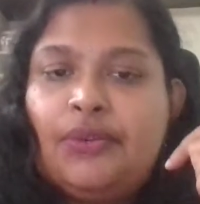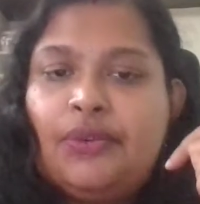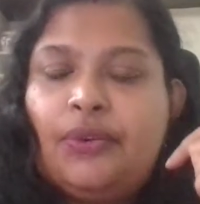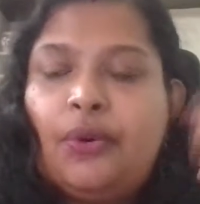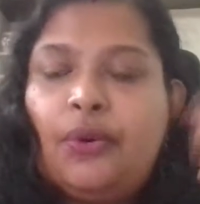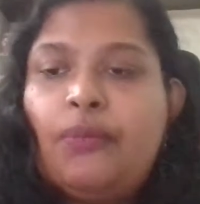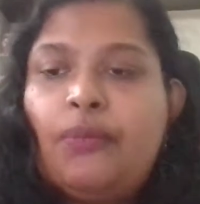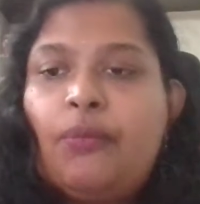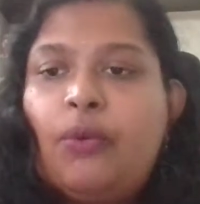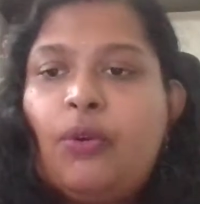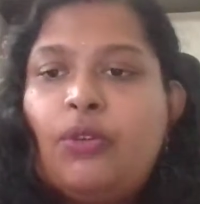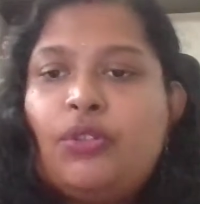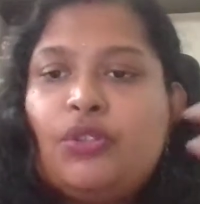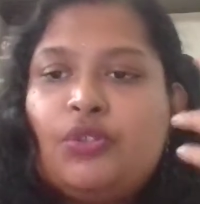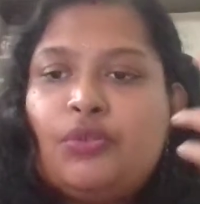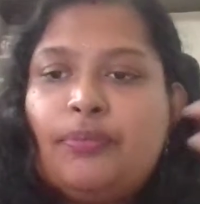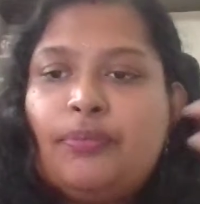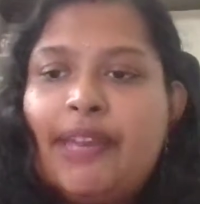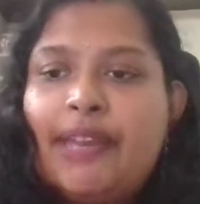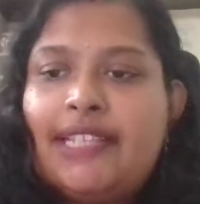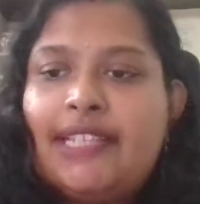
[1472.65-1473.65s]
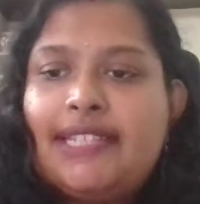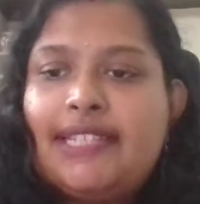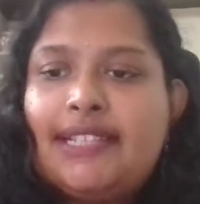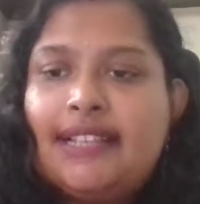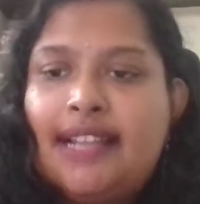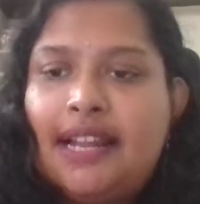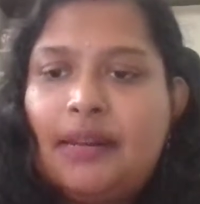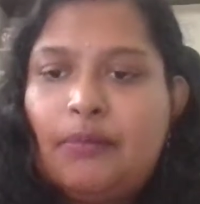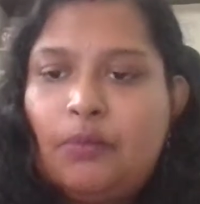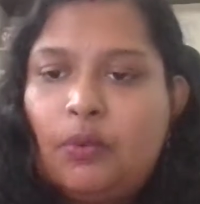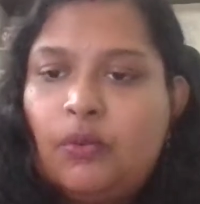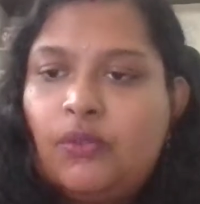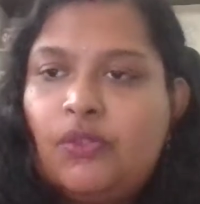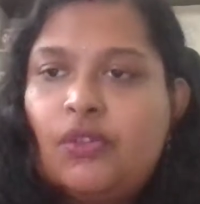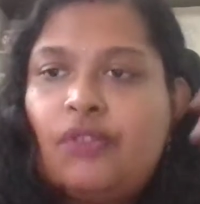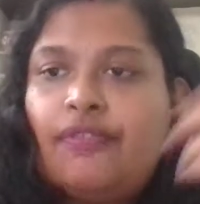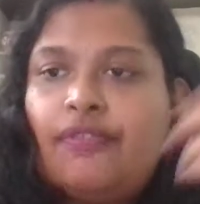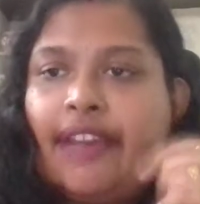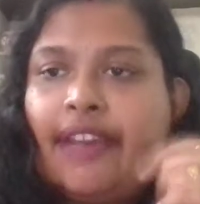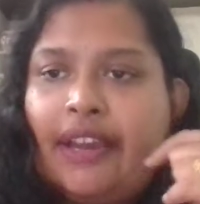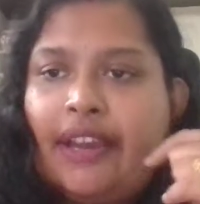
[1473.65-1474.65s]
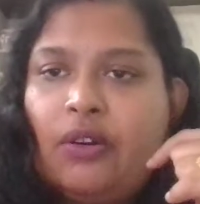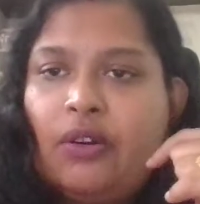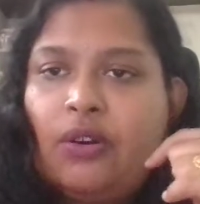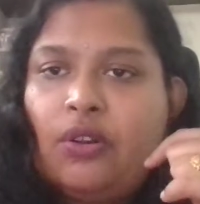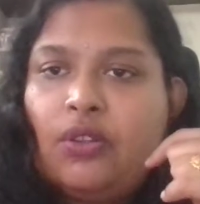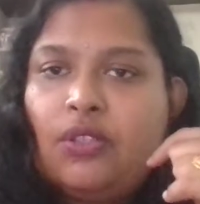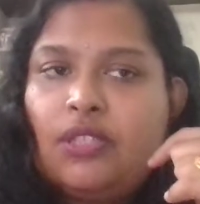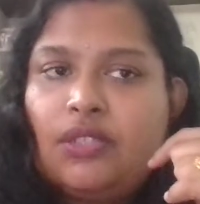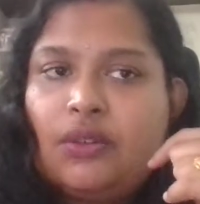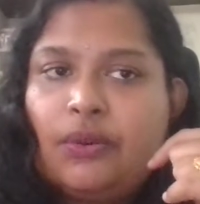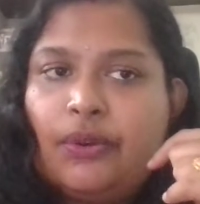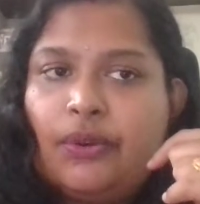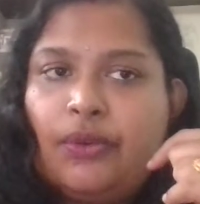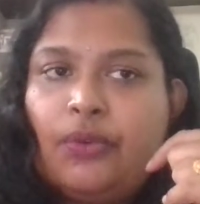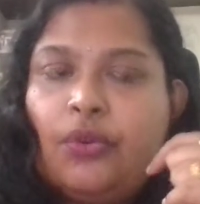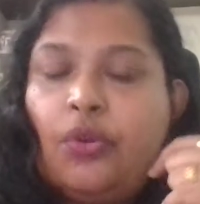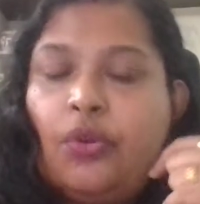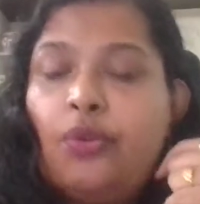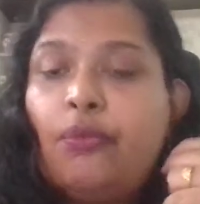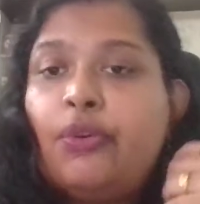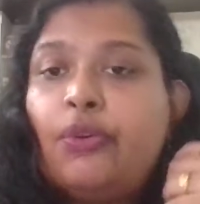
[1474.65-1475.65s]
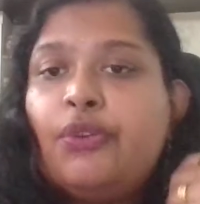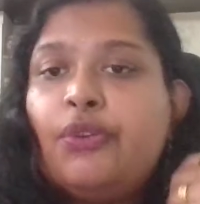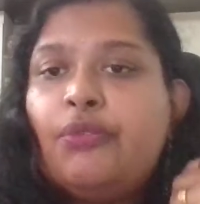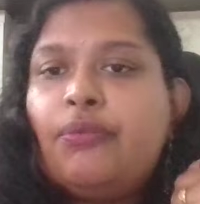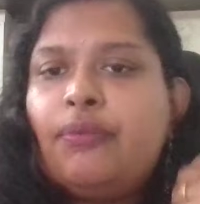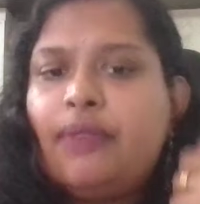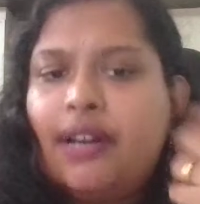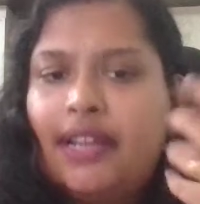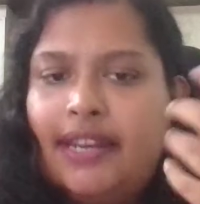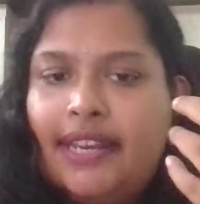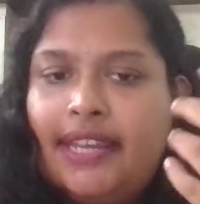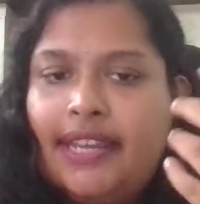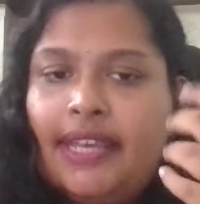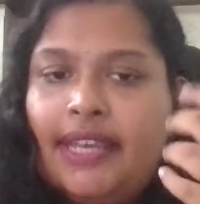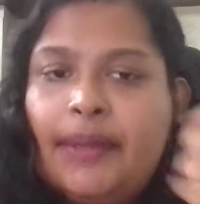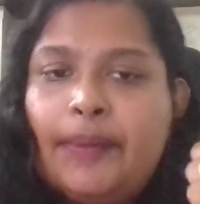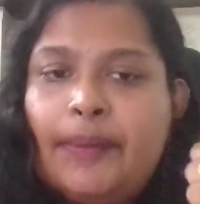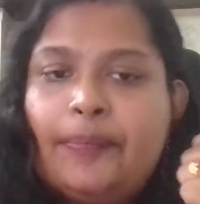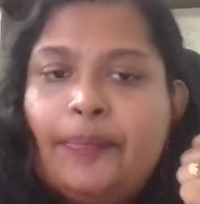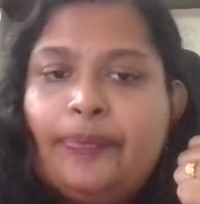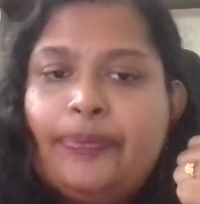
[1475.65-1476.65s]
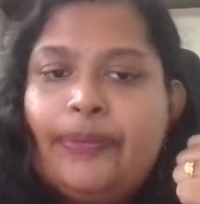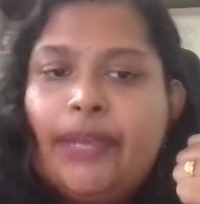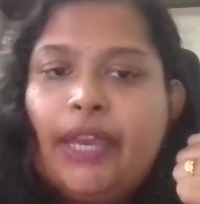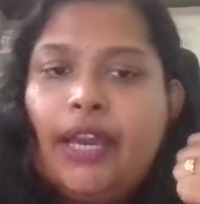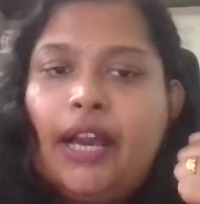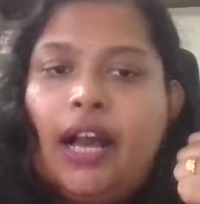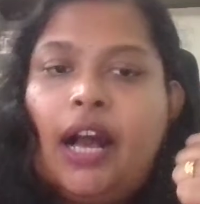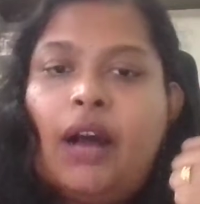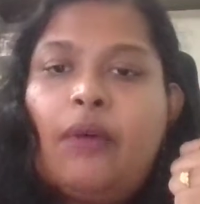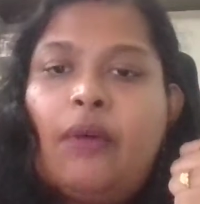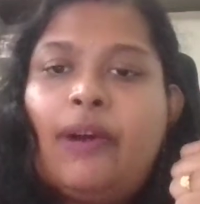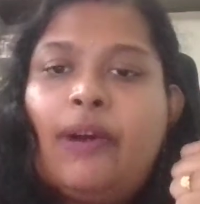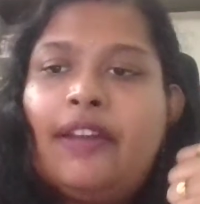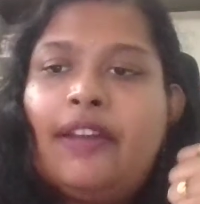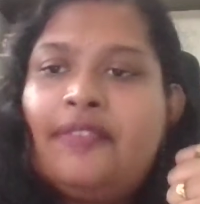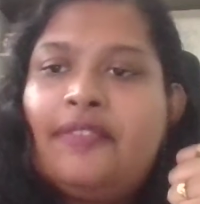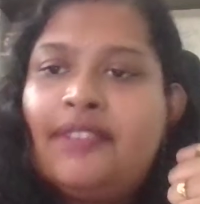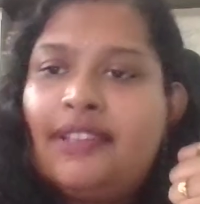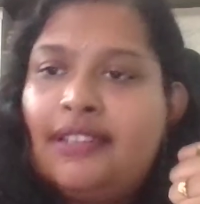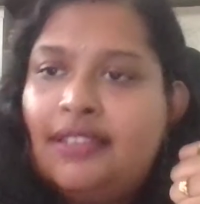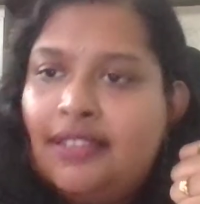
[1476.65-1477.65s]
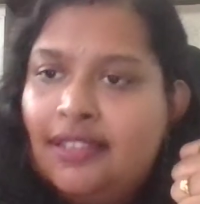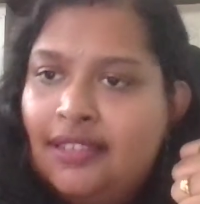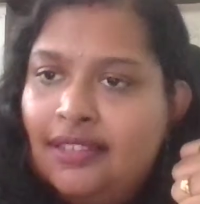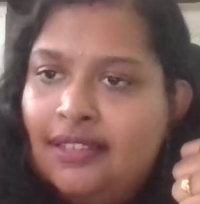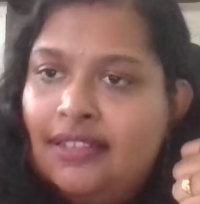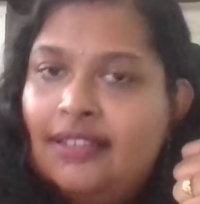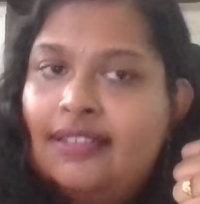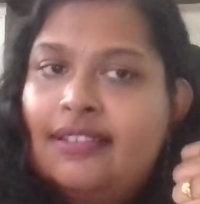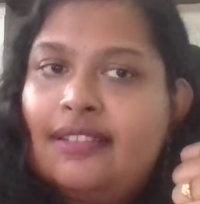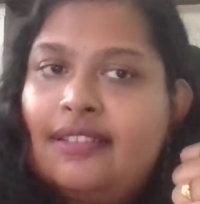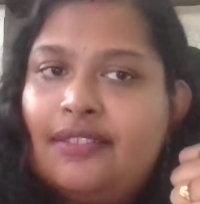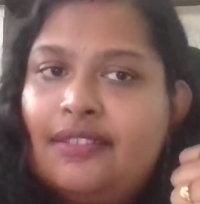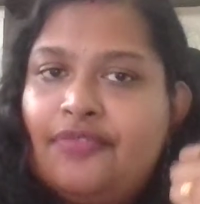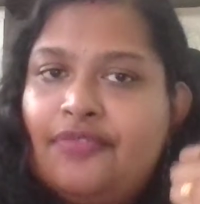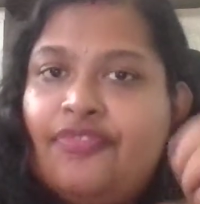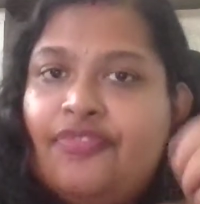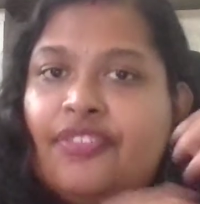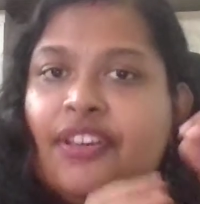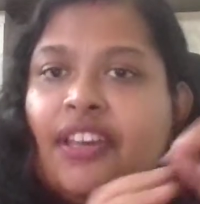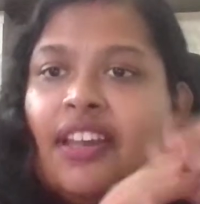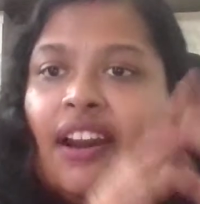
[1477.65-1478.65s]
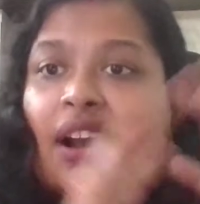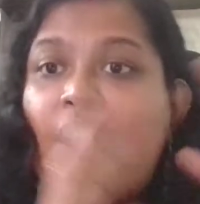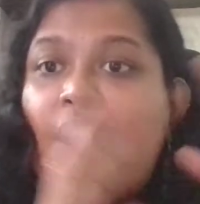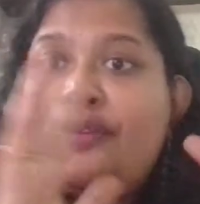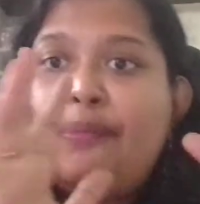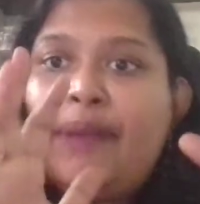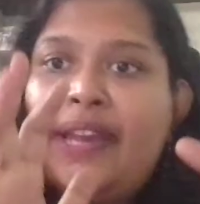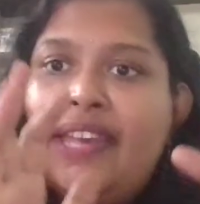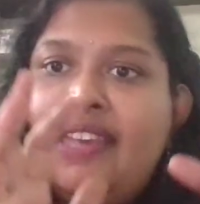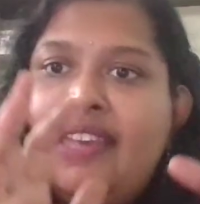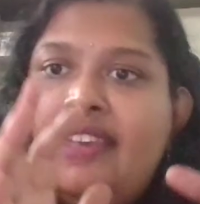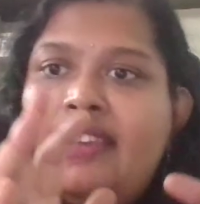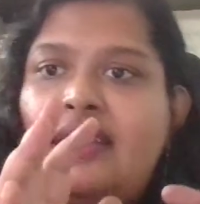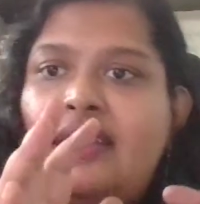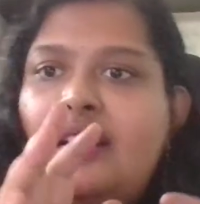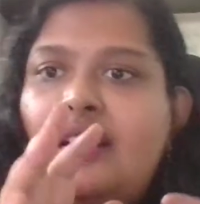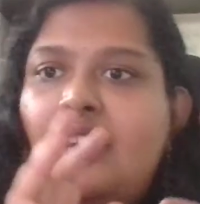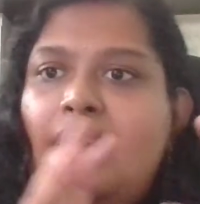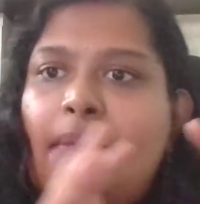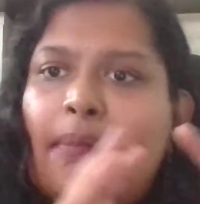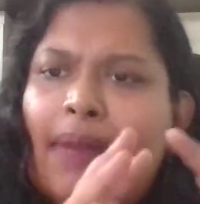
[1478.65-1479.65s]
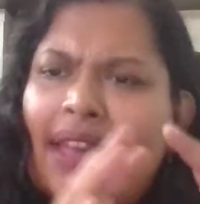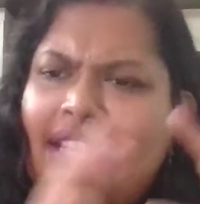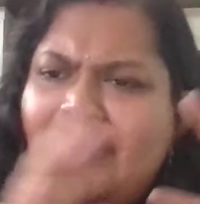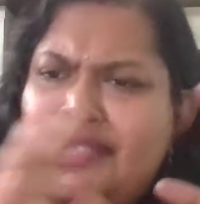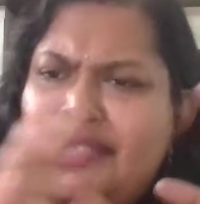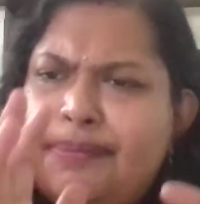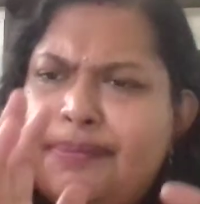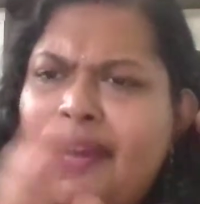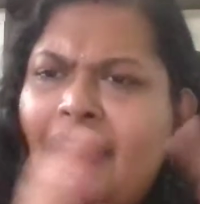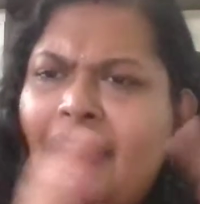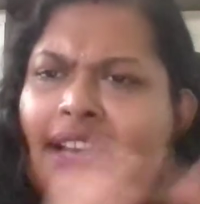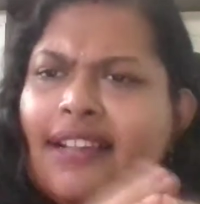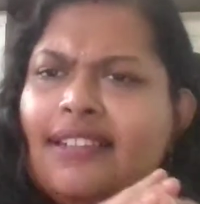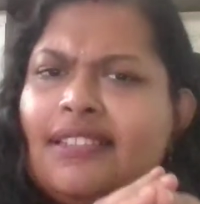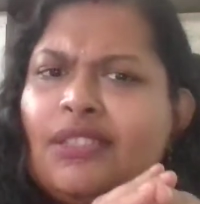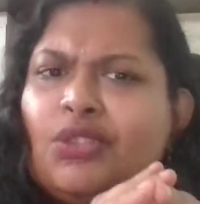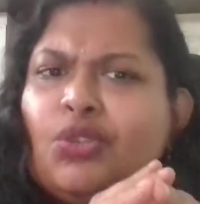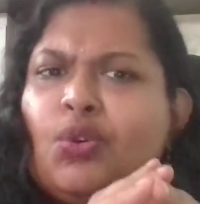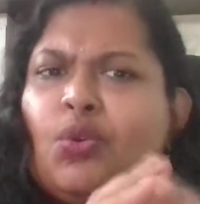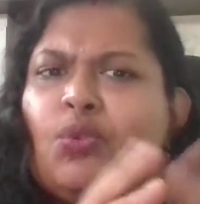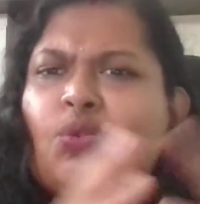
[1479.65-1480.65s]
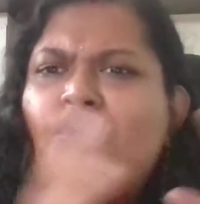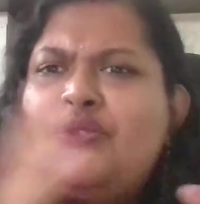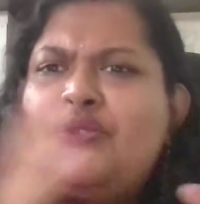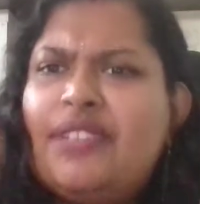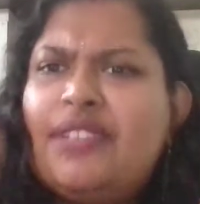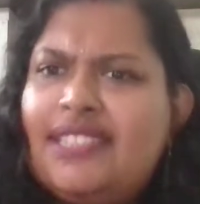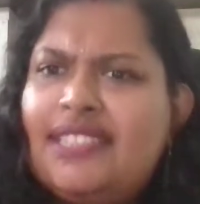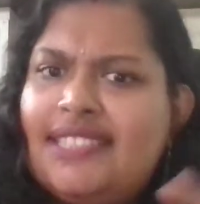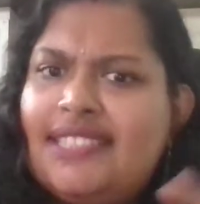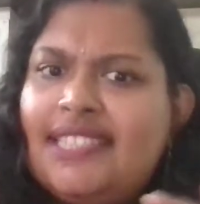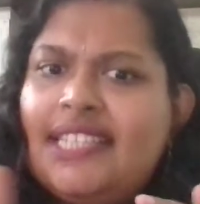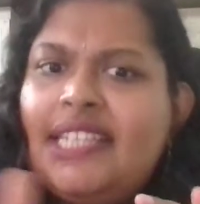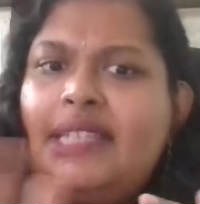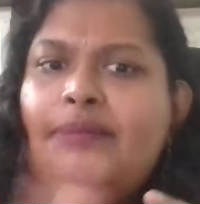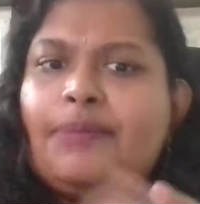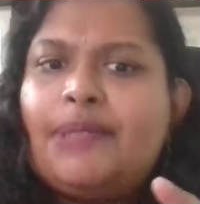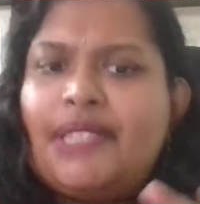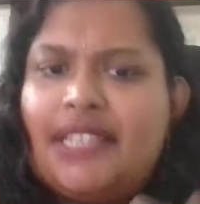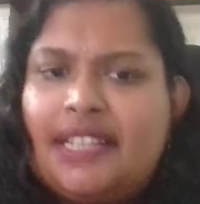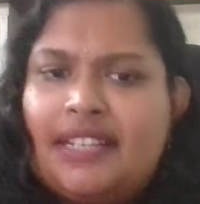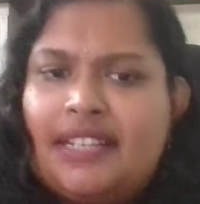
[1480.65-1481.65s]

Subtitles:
You don't want to maintain that books of accounts, or you don't want to worry how I will figure out my income, expense, those receipts